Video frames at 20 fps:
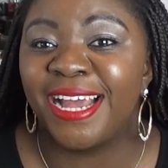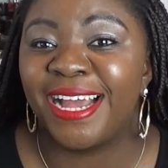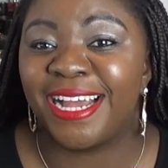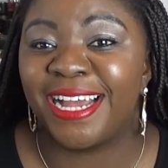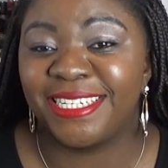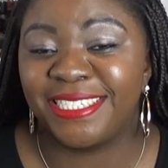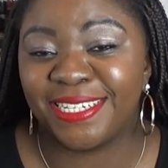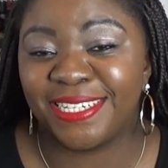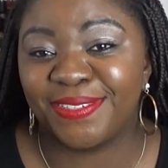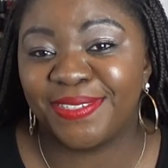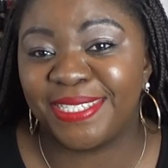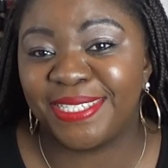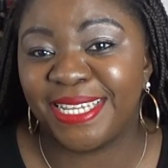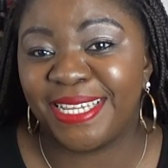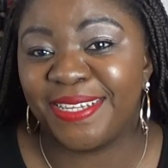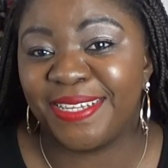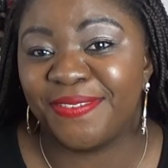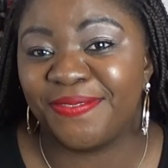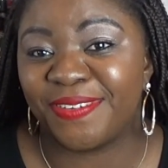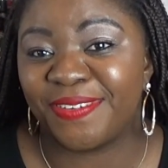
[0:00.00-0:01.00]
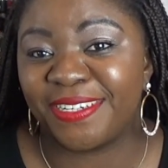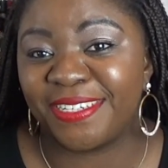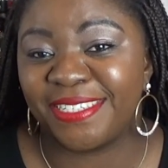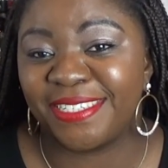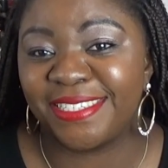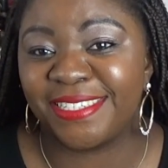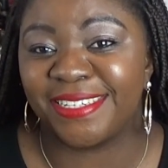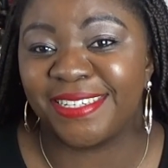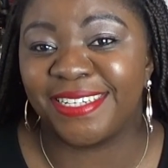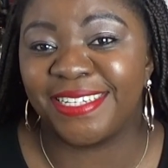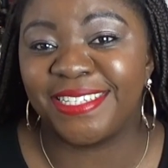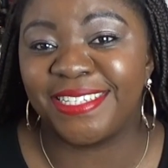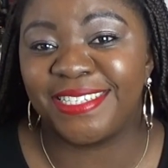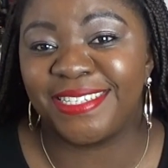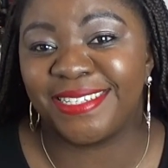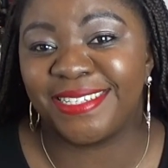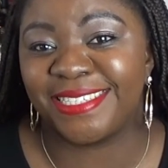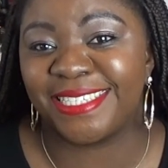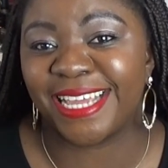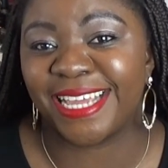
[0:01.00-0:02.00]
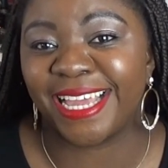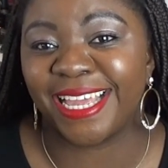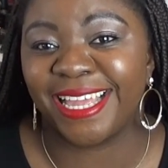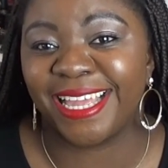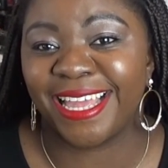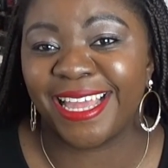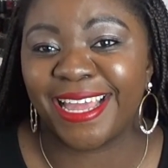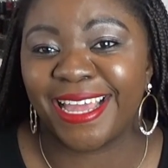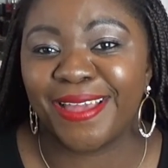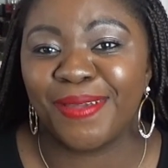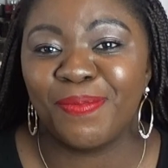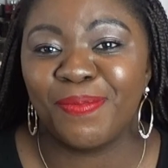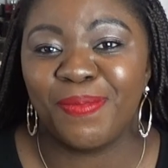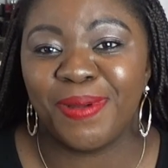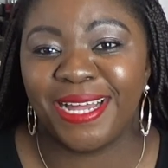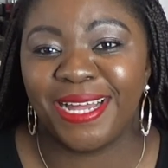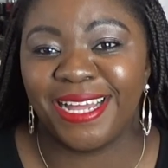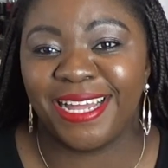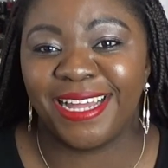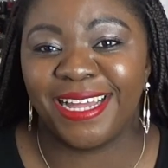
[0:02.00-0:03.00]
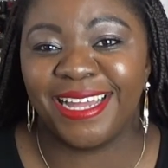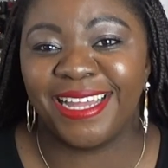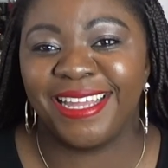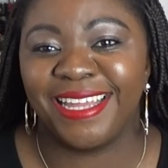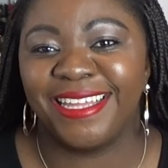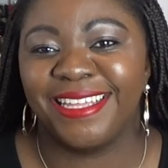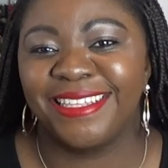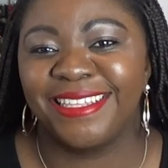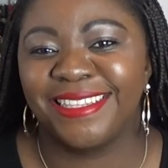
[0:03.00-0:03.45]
I shall see you very soon. Do take care. Bye.